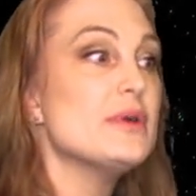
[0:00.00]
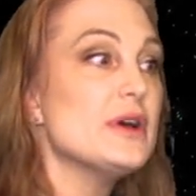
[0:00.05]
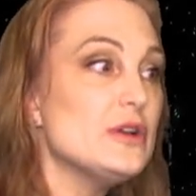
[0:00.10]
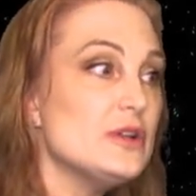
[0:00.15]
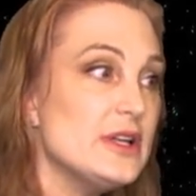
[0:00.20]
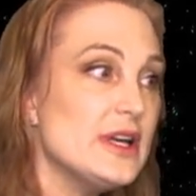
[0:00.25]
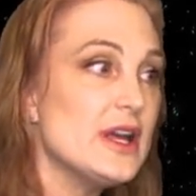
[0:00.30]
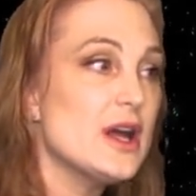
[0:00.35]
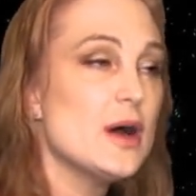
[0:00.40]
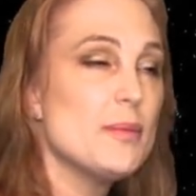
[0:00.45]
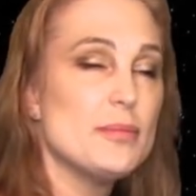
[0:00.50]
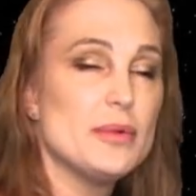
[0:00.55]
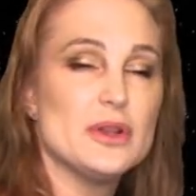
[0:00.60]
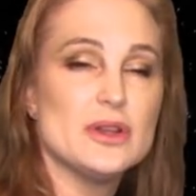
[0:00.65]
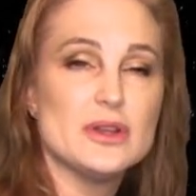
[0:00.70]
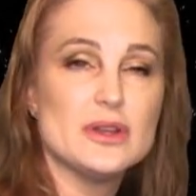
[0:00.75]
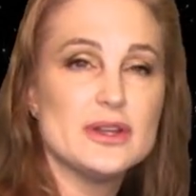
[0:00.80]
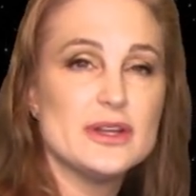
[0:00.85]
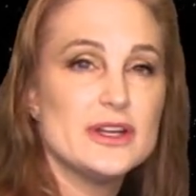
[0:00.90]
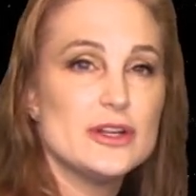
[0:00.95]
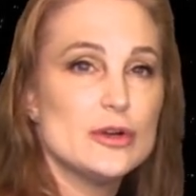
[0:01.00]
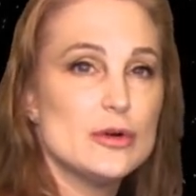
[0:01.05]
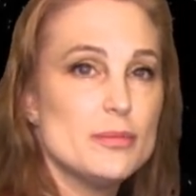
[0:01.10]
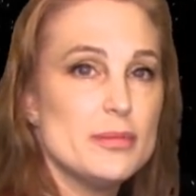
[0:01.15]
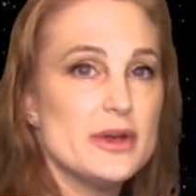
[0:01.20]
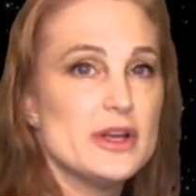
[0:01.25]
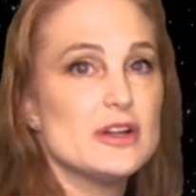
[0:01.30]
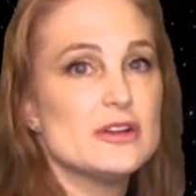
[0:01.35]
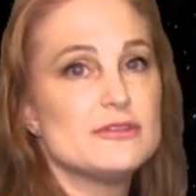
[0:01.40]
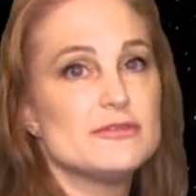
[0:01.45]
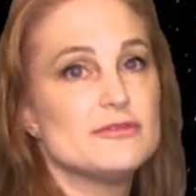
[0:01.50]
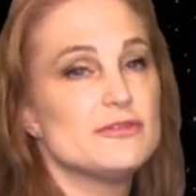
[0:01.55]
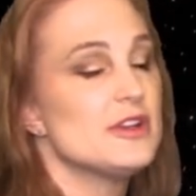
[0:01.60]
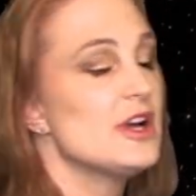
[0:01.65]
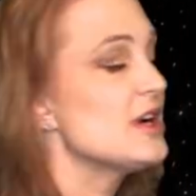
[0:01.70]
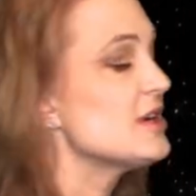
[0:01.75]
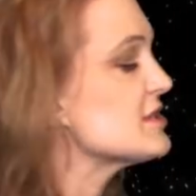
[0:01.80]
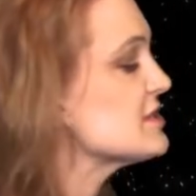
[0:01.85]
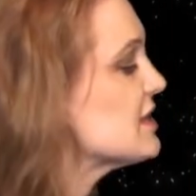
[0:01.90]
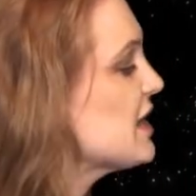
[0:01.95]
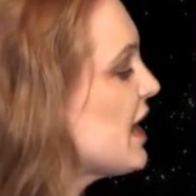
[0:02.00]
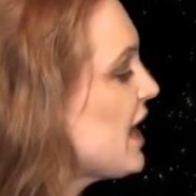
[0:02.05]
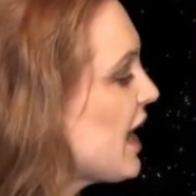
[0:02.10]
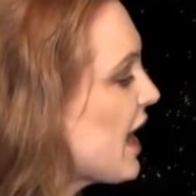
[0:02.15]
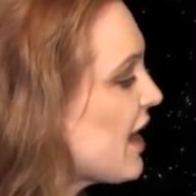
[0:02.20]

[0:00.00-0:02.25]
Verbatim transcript: building up a little bit of flux,